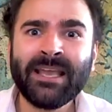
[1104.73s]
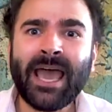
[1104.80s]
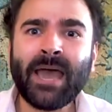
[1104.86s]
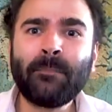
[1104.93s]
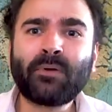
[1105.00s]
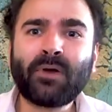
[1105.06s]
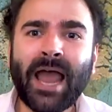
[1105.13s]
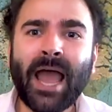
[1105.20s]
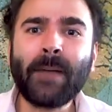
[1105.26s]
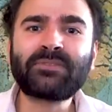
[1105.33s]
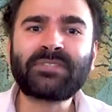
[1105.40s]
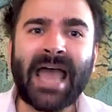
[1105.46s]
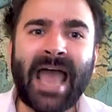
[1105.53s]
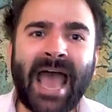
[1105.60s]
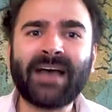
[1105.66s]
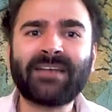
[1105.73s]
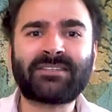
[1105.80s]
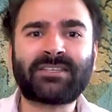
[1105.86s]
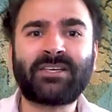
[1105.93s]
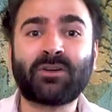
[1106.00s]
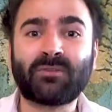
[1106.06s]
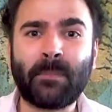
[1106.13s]
And perhaps
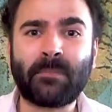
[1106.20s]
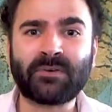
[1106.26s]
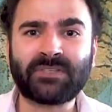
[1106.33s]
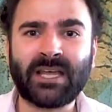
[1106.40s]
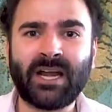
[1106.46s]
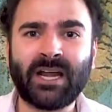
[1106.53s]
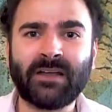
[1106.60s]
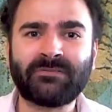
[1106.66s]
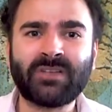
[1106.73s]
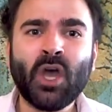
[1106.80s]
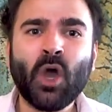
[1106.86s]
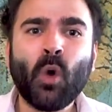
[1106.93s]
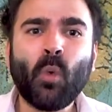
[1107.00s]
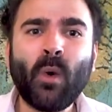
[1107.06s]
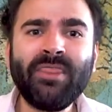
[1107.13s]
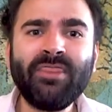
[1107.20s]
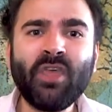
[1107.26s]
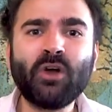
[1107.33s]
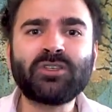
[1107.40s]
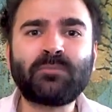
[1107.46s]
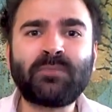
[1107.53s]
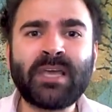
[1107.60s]
ask your representatives when
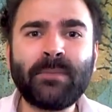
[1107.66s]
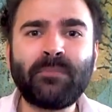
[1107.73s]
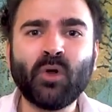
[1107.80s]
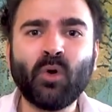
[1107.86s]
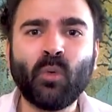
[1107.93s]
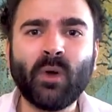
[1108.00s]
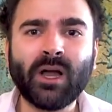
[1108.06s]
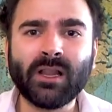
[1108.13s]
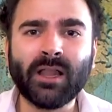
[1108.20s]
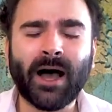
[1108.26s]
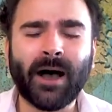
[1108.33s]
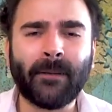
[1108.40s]
those people will,